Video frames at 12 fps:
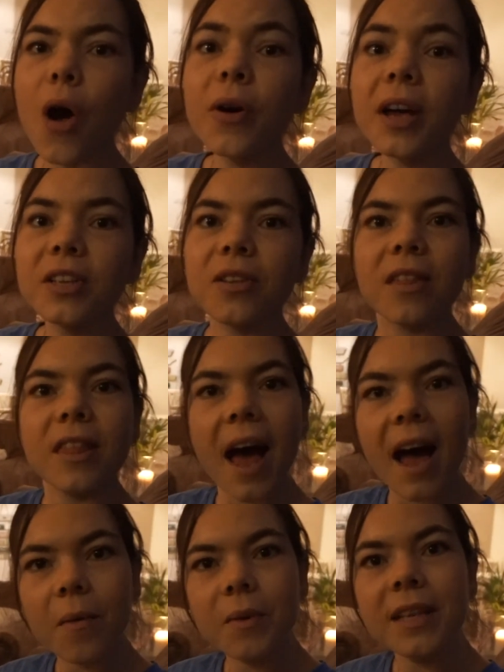Okay, so
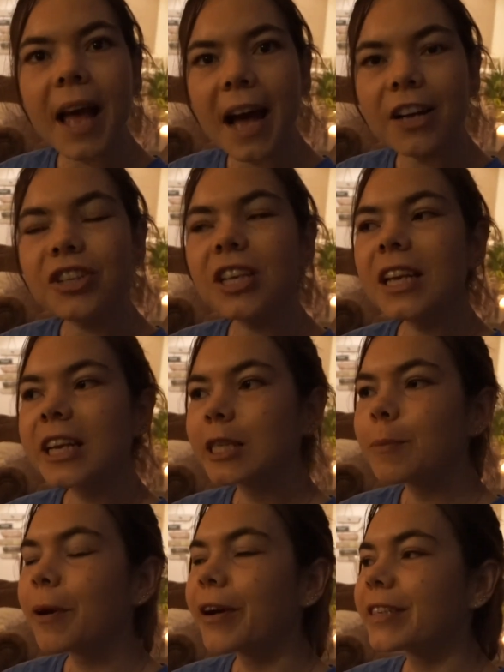that was actually an
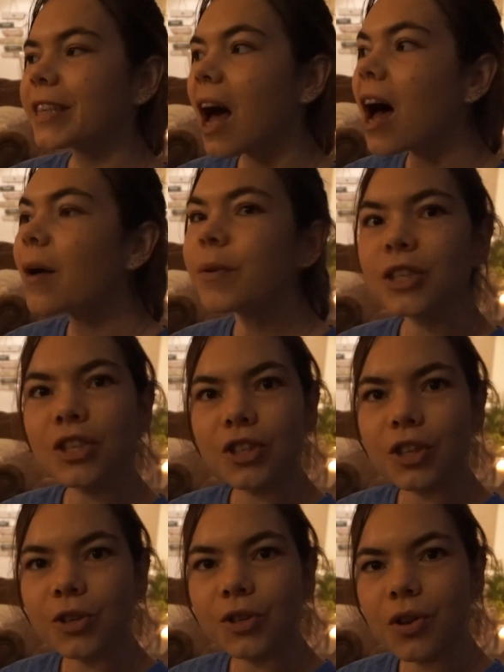experience. I wasn't
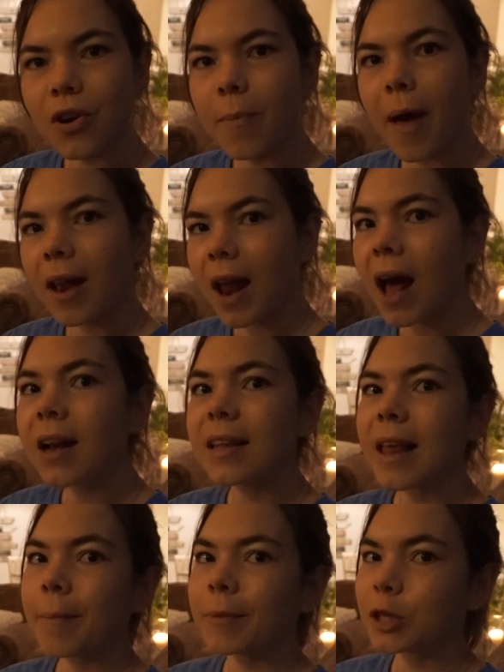so sure about
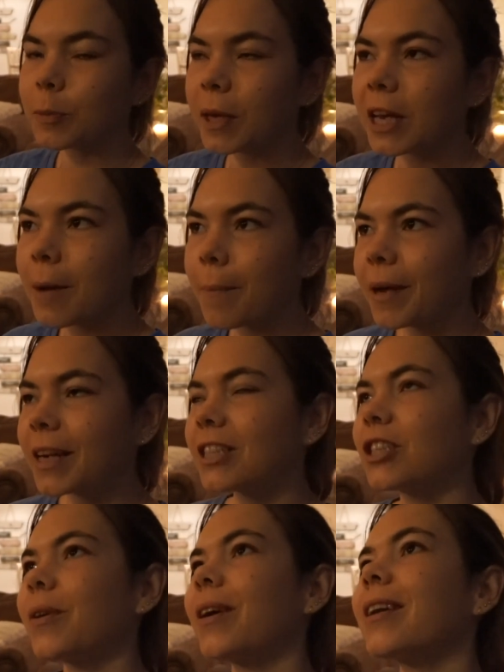adding that much peanut butter
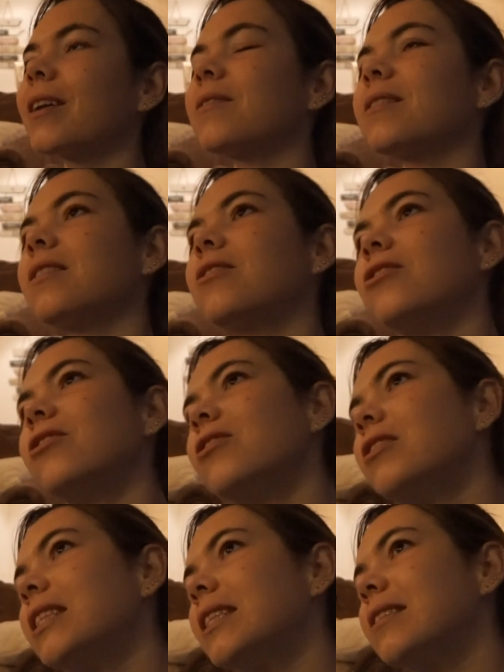to it, and I was like,
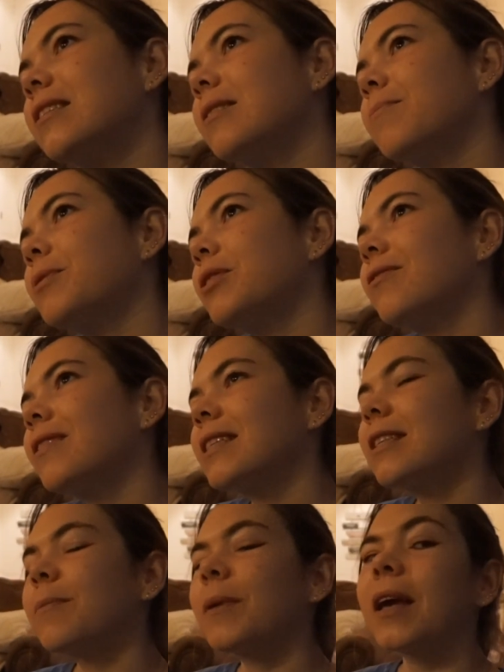should I skimp on the
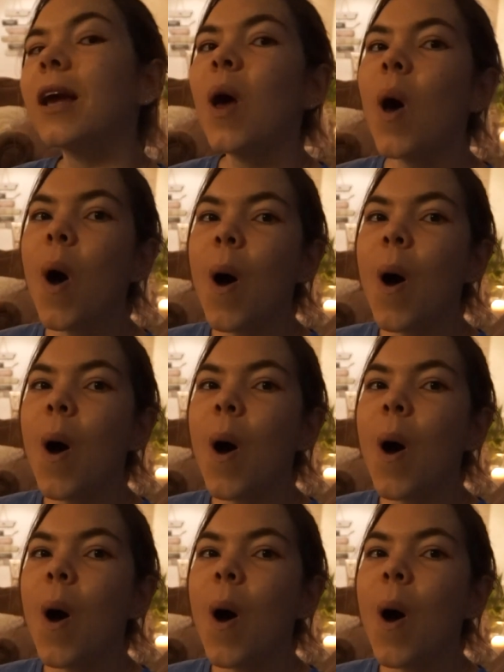recipe?